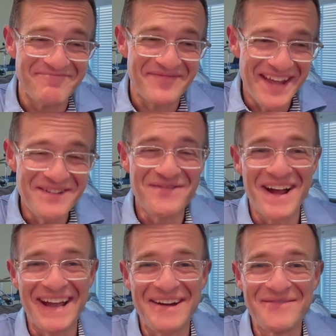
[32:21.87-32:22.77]
Thank you for
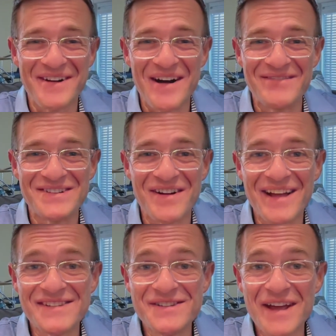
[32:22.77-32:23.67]
hanging out for coffee talk. I'll
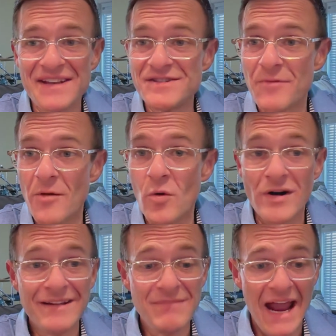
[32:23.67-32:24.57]
see you guys tomorrow
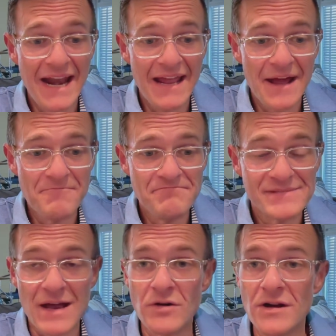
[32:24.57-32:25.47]
morning, 8 a.m.
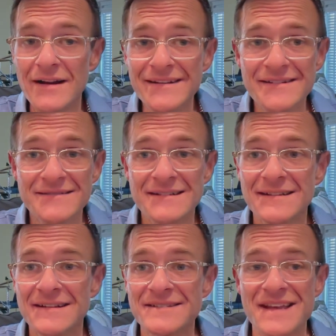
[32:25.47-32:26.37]
Sound good?
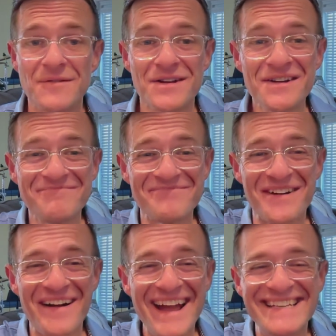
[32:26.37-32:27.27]
Sound good. All
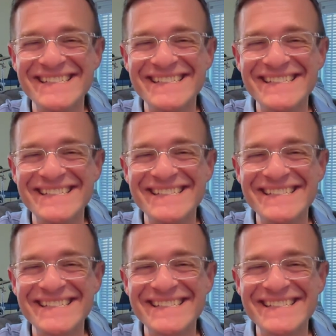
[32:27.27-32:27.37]
right. Take